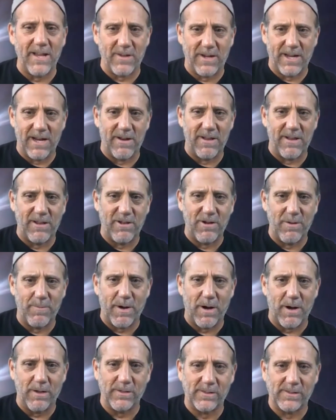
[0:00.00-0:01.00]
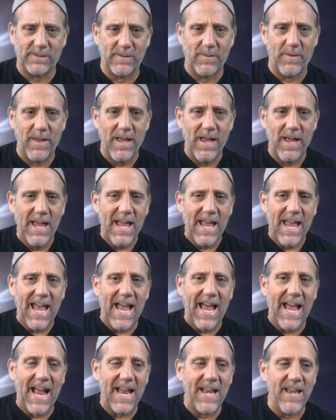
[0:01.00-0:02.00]
So here are the two posts,
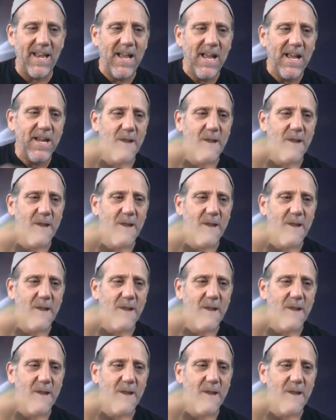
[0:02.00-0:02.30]
and